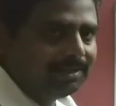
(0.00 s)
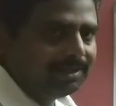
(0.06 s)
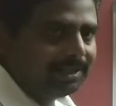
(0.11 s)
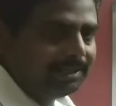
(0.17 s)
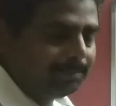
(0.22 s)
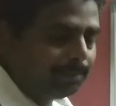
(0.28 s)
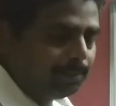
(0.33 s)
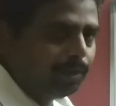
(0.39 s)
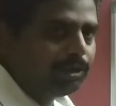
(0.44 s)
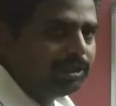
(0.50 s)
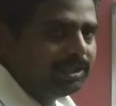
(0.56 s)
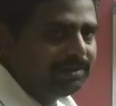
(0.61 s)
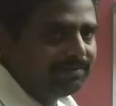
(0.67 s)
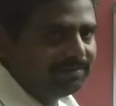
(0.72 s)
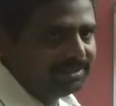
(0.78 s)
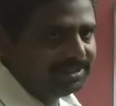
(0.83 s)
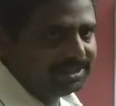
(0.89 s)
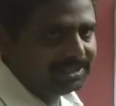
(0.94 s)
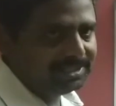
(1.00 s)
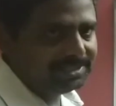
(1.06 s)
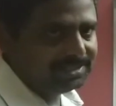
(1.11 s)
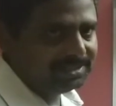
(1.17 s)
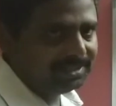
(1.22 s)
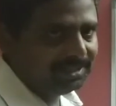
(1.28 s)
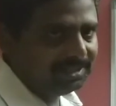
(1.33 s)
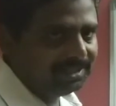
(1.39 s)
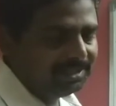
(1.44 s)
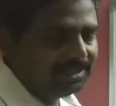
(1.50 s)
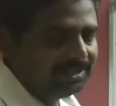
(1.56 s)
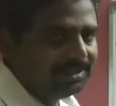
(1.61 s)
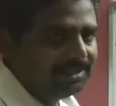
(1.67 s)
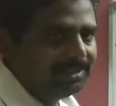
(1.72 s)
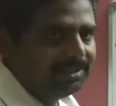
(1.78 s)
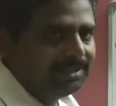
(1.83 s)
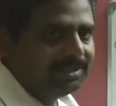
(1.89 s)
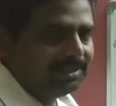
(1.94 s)
in both equations,
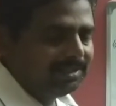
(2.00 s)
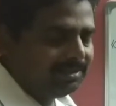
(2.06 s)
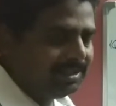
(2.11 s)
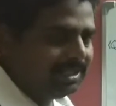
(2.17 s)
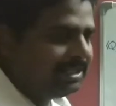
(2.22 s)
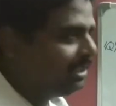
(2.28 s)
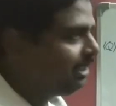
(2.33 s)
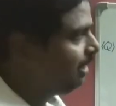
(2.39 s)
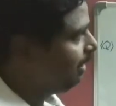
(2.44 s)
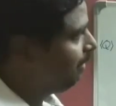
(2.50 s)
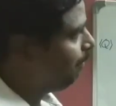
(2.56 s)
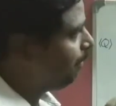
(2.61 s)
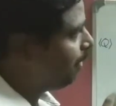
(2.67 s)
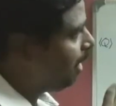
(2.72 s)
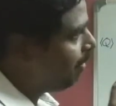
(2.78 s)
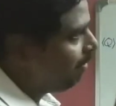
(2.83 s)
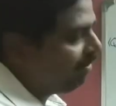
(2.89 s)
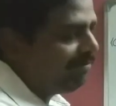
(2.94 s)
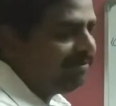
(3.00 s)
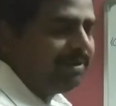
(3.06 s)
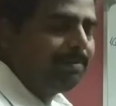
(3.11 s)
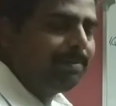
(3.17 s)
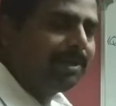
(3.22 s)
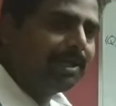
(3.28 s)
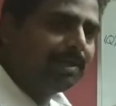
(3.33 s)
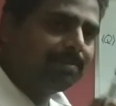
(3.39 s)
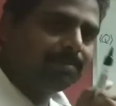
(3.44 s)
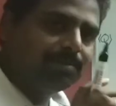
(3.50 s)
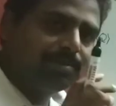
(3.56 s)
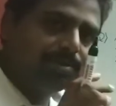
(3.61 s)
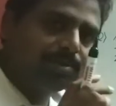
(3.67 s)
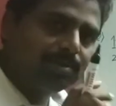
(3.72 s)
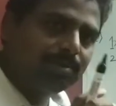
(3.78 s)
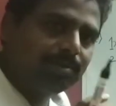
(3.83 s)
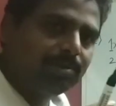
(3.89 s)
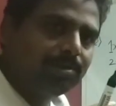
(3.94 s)
then the problem will become
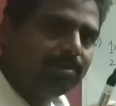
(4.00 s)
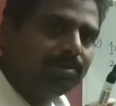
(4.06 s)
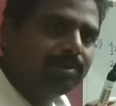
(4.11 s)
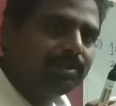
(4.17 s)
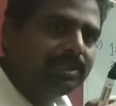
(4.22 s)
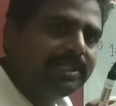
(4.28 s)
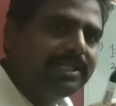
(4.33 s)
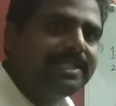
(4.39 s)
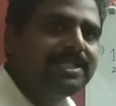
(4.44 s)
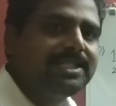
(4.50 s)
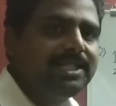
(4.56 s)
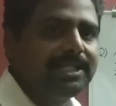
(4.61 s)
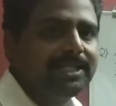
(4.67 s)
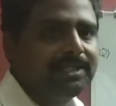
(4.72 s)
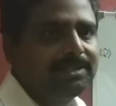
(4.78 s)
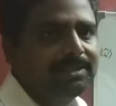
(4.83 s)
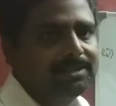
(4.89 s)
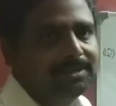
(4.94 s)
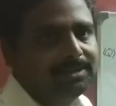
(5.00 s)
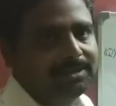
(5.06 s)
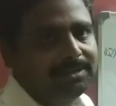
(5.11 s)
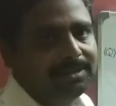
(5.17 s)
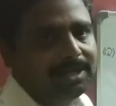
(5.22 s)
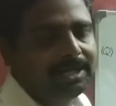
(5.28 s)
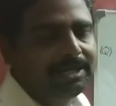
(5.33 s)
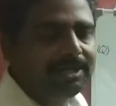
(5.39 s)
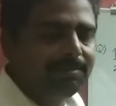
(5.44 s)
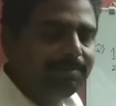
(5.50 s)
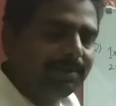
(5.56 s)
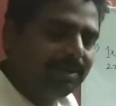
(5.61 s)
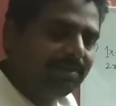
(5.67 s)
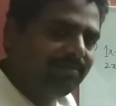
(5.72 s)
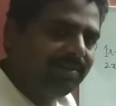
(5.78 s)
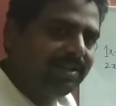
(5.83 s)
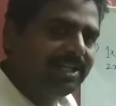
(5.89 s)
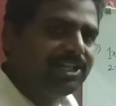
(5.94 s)
so easy and it
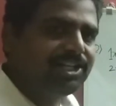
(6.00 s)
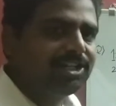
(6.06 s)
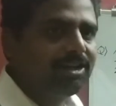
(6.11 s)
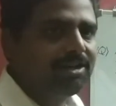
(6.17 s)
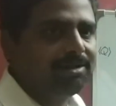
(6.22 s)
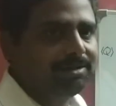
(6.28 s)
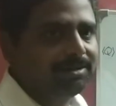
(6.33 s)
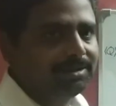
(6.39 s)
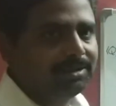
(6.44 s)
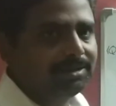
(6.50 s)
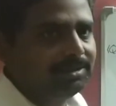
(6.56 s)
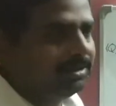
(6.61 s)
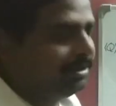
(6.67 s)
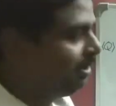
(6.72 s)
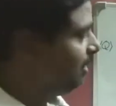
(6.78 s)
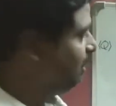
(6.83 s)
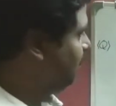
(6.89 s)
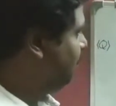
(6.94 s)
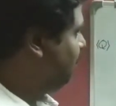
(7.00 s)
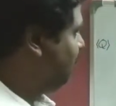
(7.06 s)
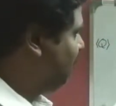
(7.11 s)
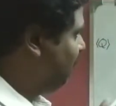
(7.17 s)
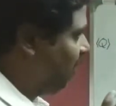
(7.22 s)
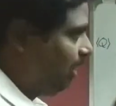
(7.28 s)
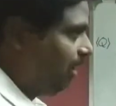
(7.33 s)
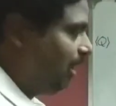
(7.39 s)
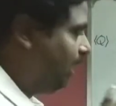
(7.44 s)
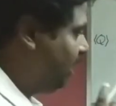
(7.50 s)
become very short. What I